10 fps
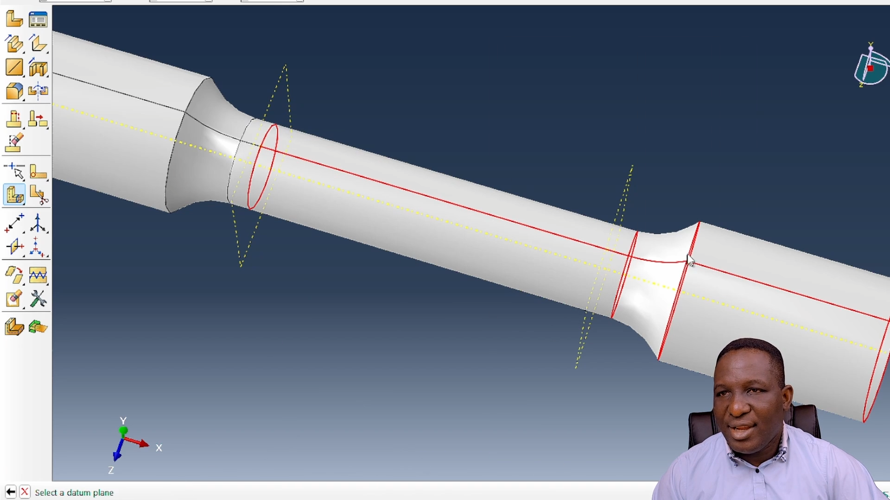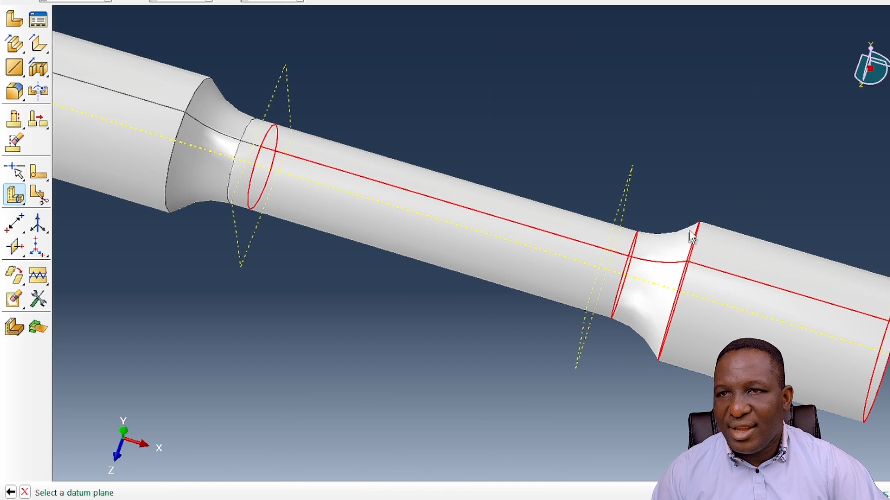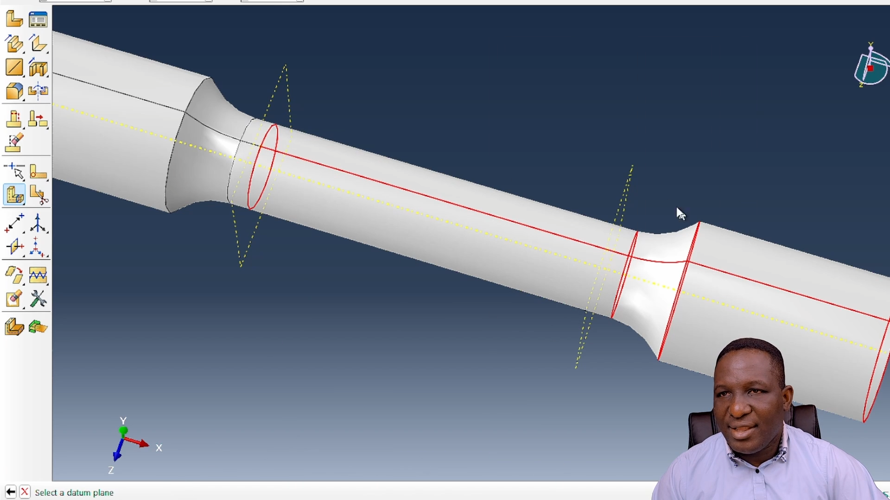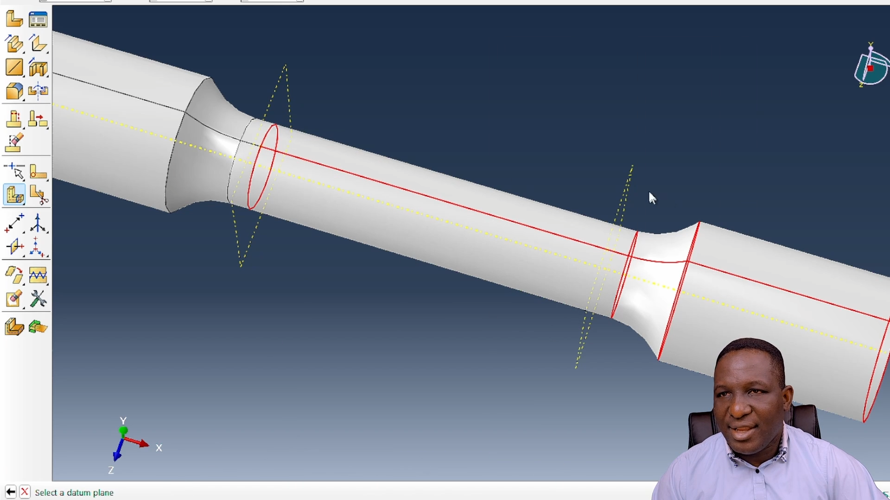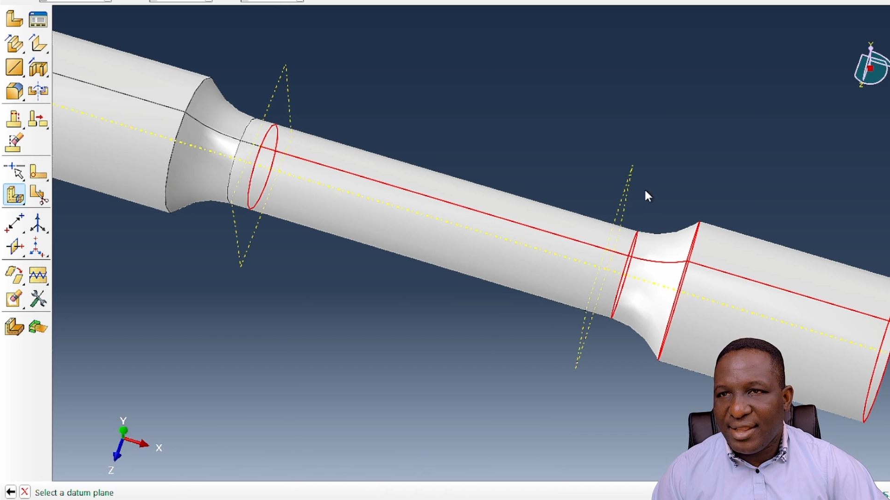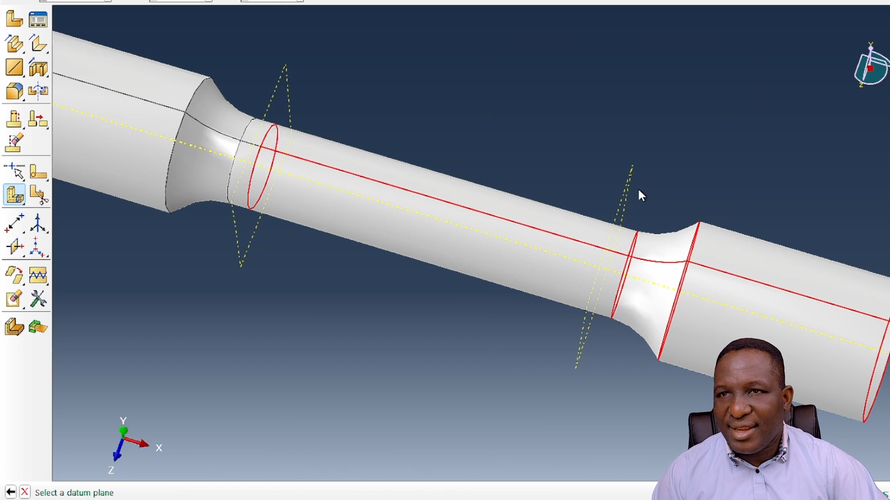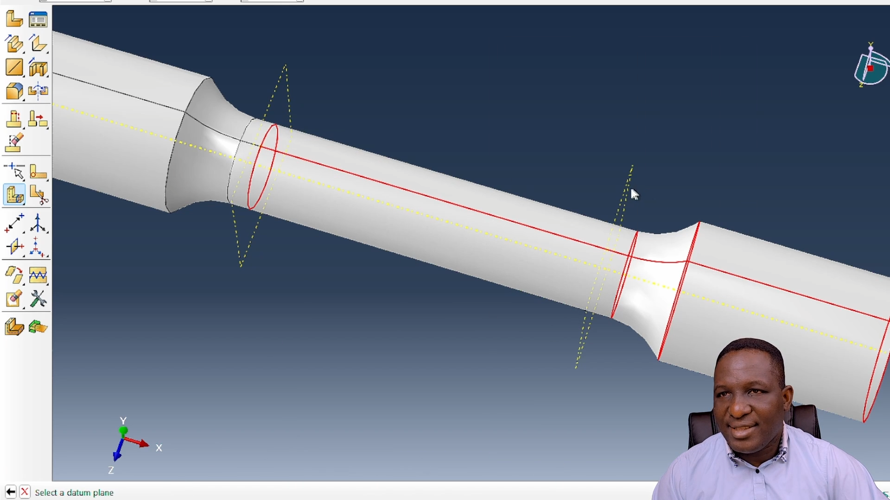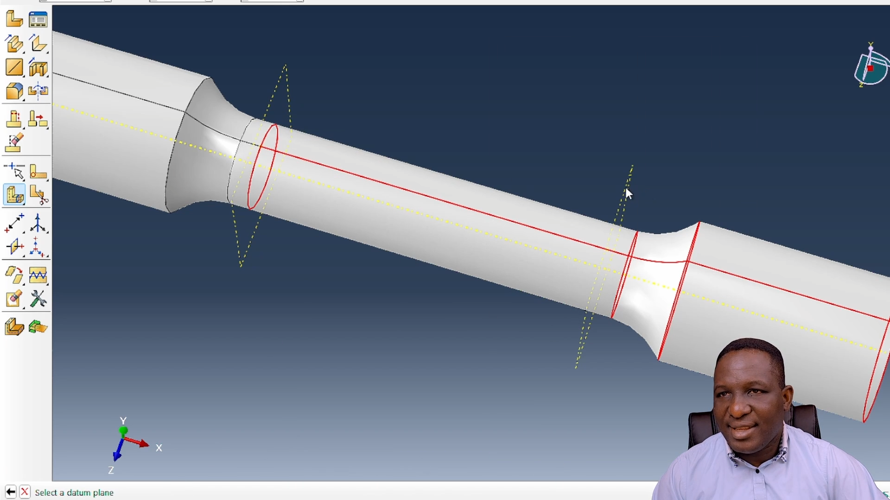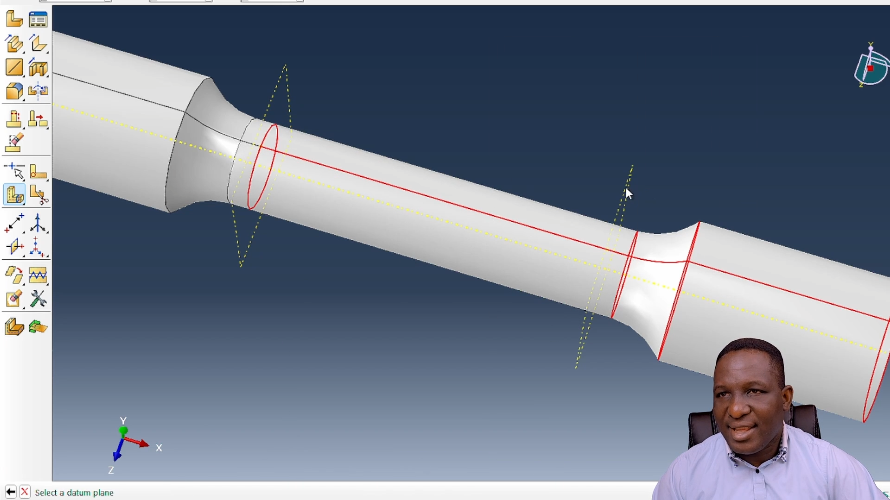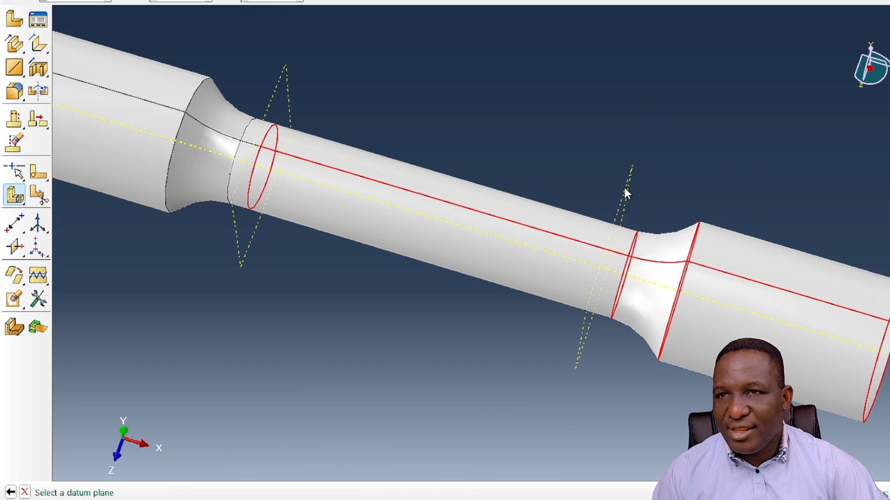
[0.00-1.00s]
and then
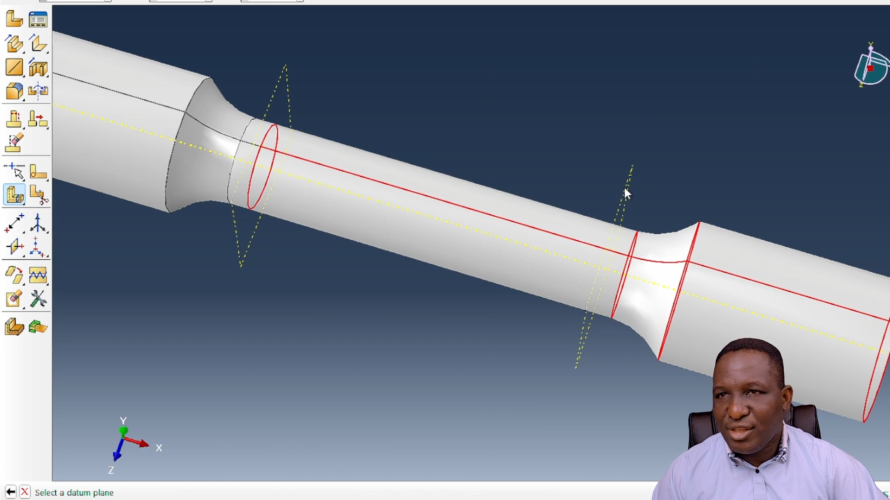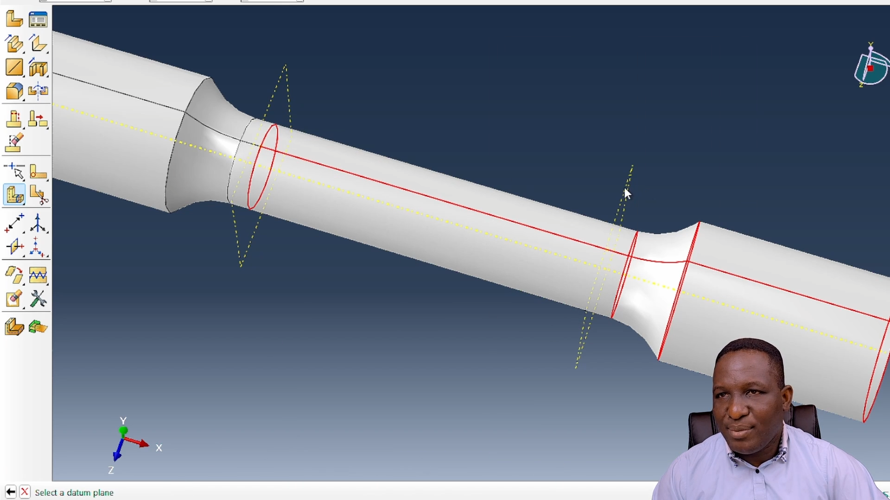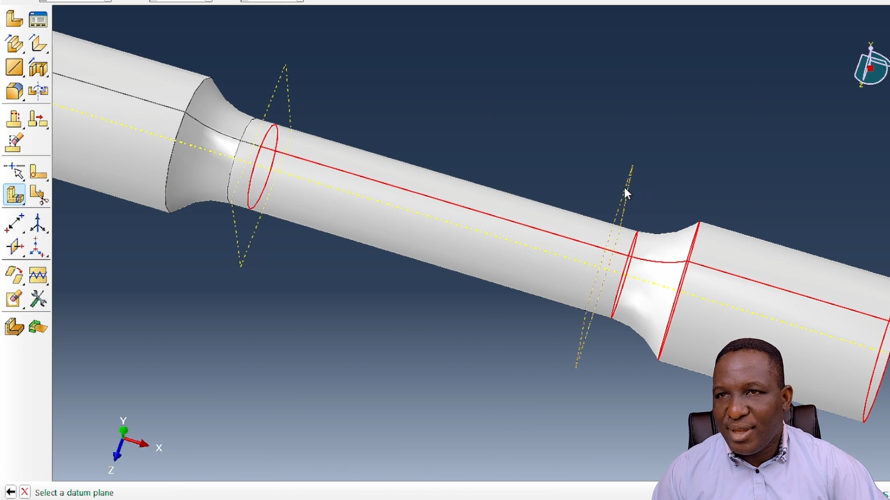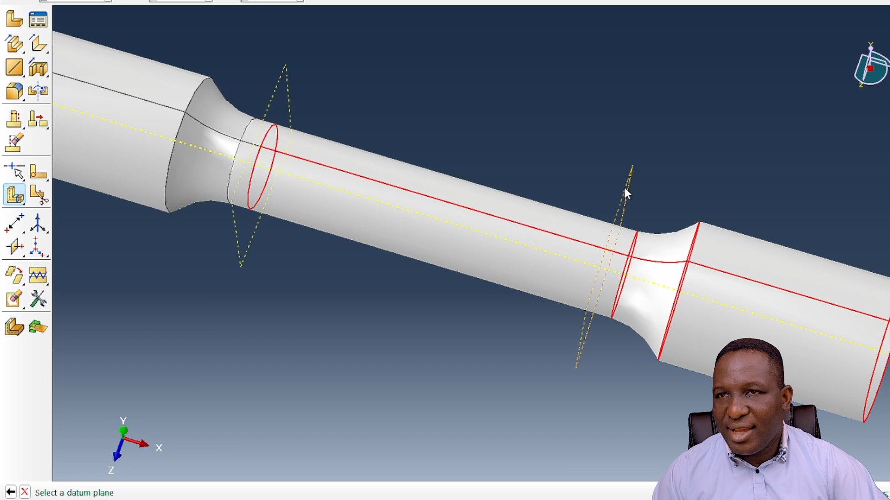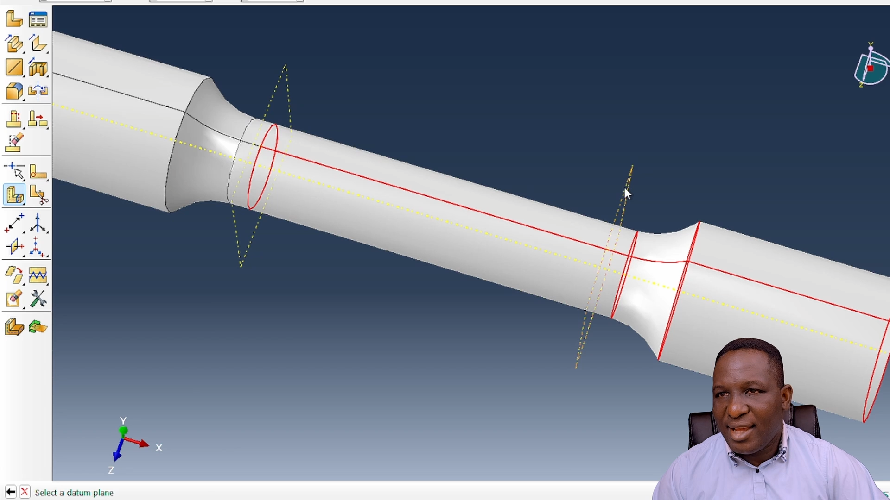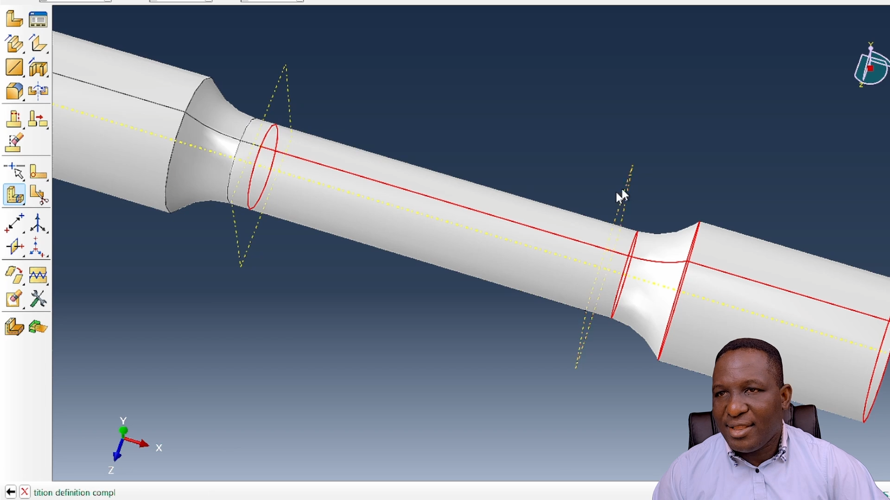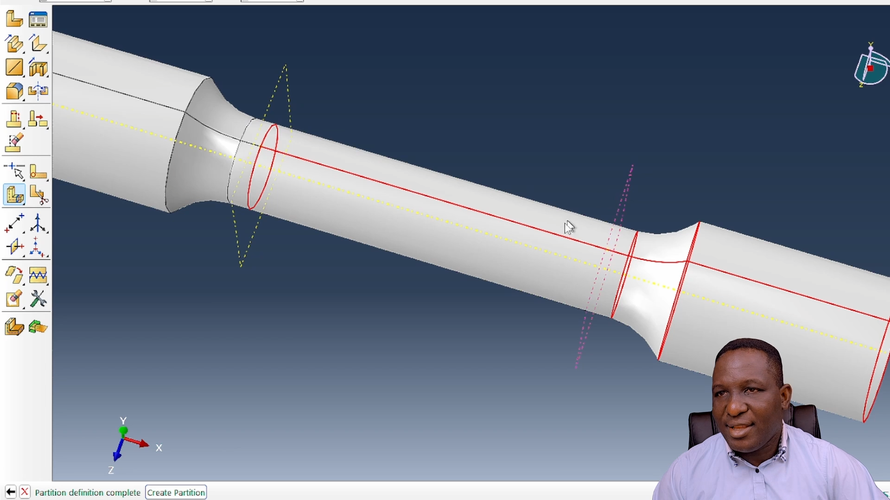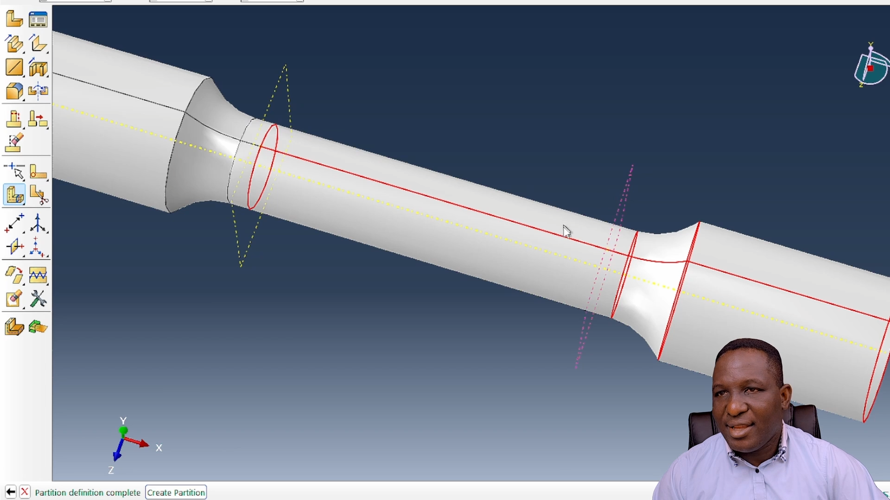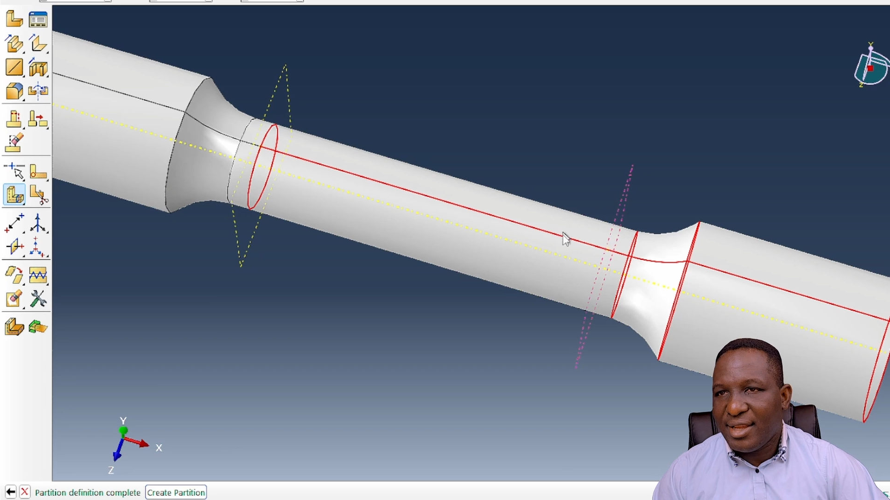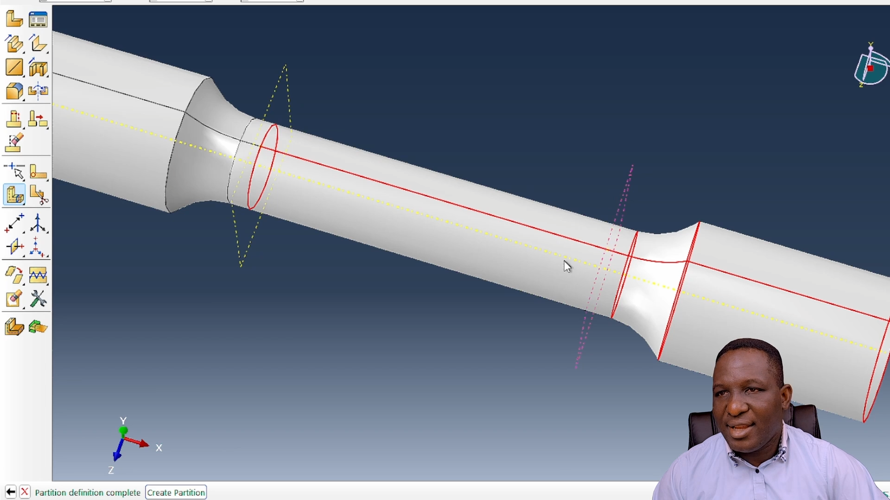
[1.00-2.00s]
that's the datum again,